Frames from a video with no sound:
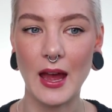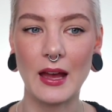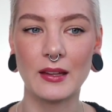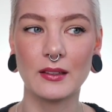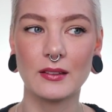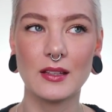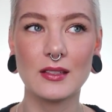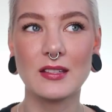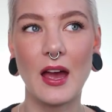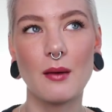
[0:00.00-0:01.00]
And
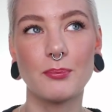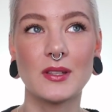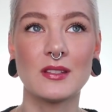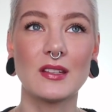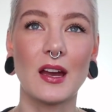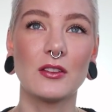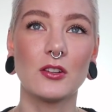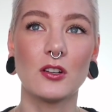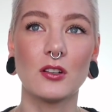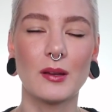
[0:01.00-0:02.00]
this happens
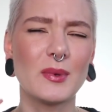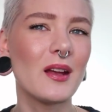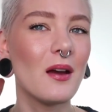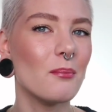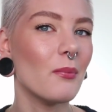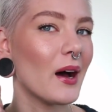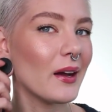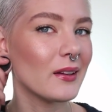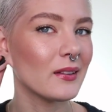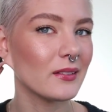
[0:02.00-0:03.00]
either, I mean,
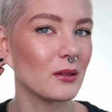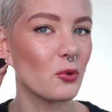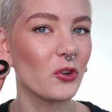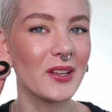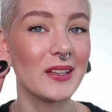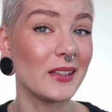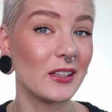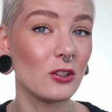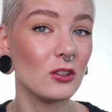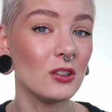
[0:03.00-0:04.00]
mine, the more they
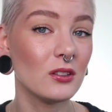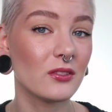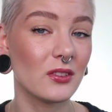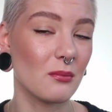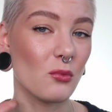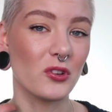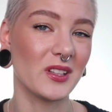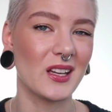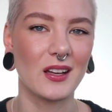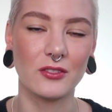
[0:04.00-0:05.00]
heal, the more
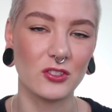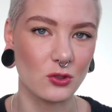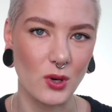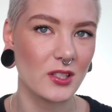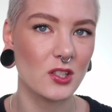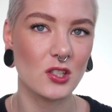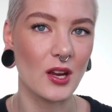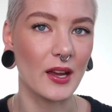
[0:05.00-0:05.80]
they kind of stretch.